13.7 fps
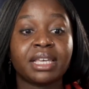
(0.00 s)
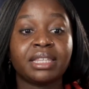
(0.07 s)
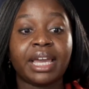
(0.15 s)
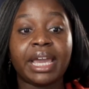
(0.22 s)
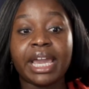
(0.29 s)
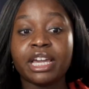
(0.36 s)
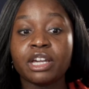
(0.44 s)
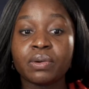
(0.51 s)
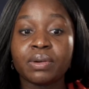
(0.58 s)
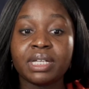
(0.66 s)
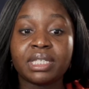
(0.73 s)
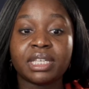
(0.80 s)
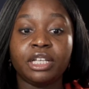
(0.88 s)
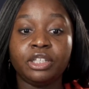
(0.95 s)
the increase
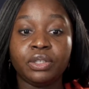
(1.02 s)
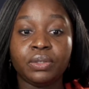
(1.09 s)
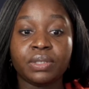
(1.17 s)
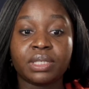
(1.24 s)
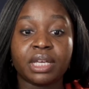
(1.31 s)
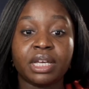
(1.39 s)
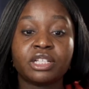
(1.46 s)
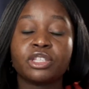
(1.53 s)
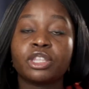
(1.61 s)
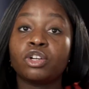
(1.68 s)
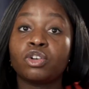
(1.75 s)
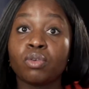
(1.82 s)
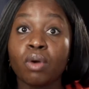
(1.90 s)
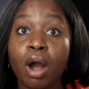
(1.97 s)
in usage the
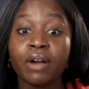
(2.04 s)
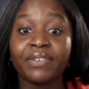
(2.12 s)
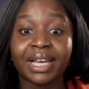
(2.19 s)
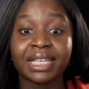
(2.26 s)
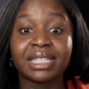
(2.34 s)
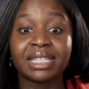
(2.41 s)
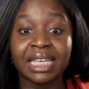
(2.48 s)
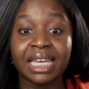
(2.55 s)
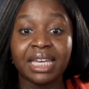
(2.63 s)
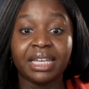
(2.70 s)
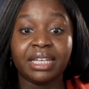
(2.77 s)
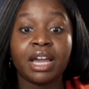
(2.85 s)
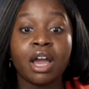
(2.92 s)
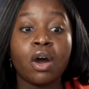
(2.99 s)
Graph has seen